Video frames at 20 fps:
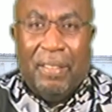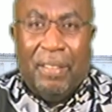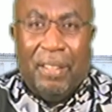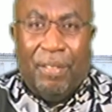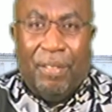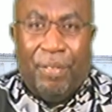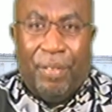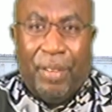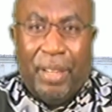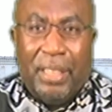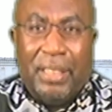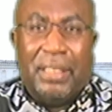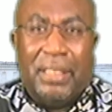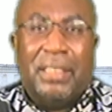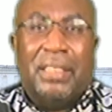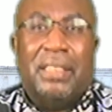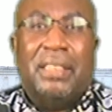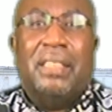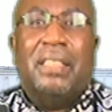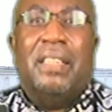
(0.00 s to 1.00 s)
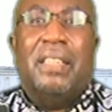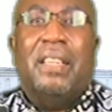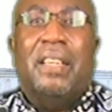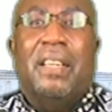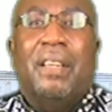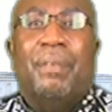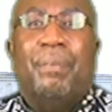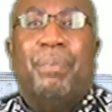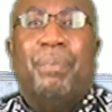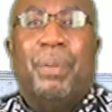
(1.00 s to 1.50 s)
the first
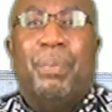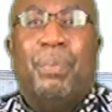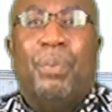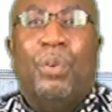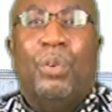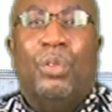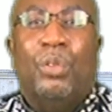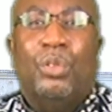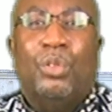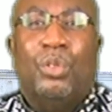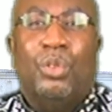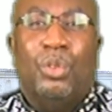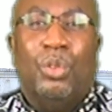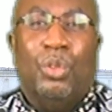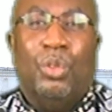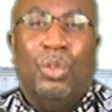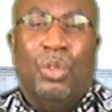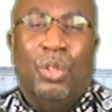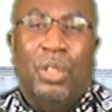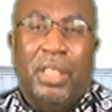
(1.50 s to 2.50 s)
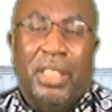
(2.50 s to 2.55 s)
people to